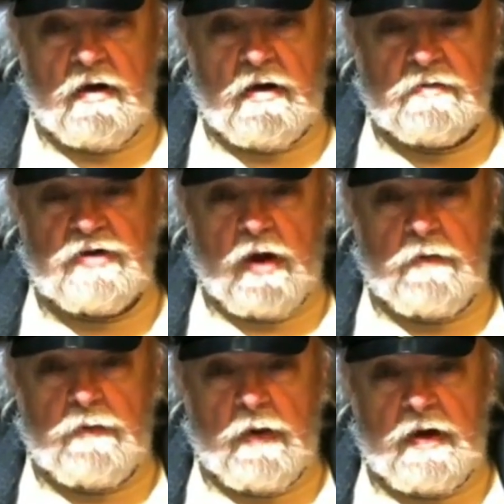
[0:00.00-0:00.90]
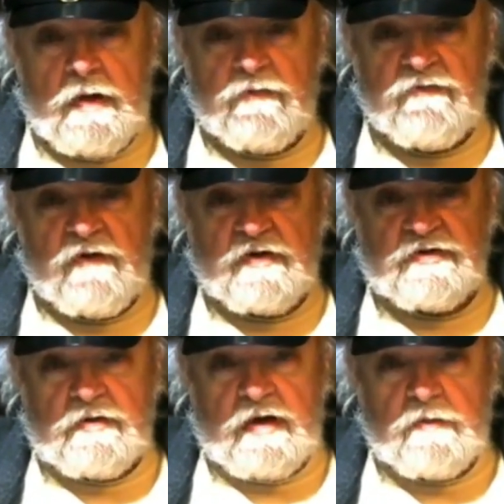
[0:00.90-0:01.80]
taught by a
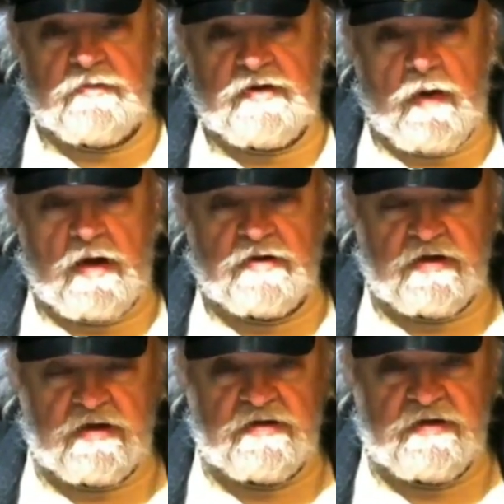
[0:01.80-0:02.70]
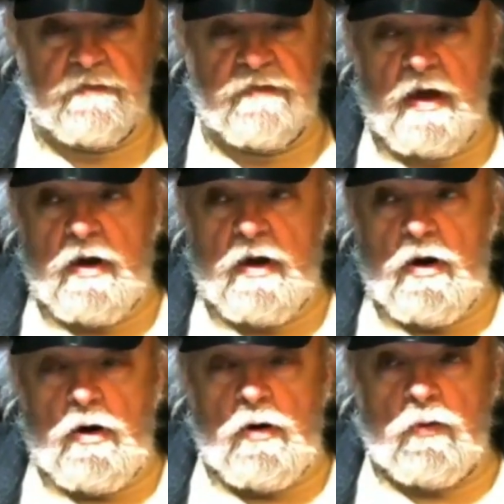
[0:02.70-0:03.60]
professor named Tim Hutchings,
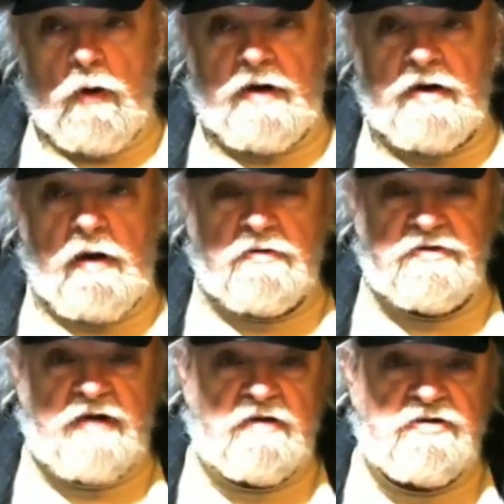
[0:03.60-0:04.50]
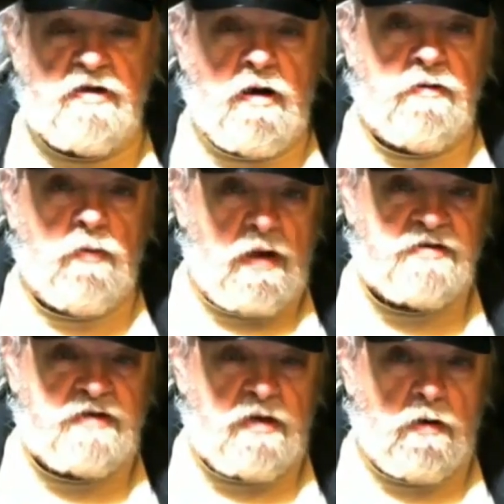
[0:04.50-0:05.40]
who right now is actually on the
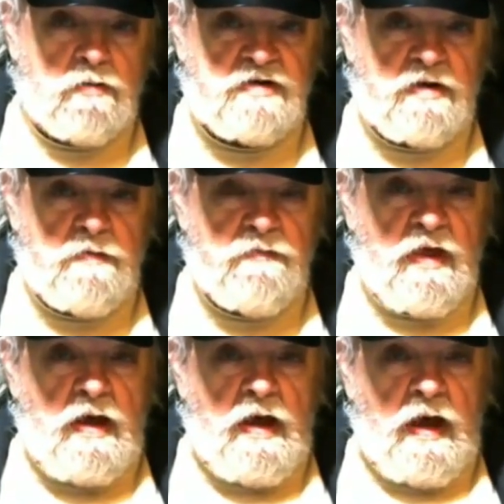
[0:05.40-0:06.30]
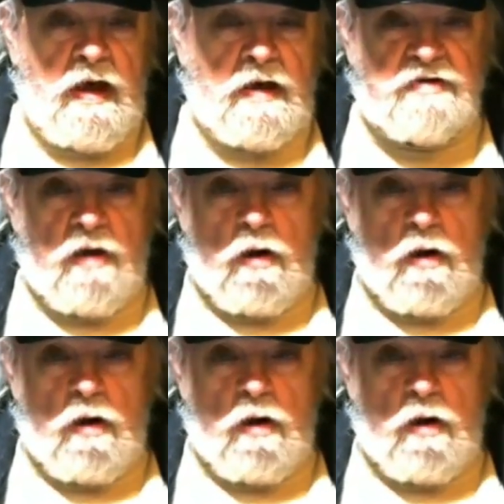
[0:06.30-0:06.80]
West Coast. It's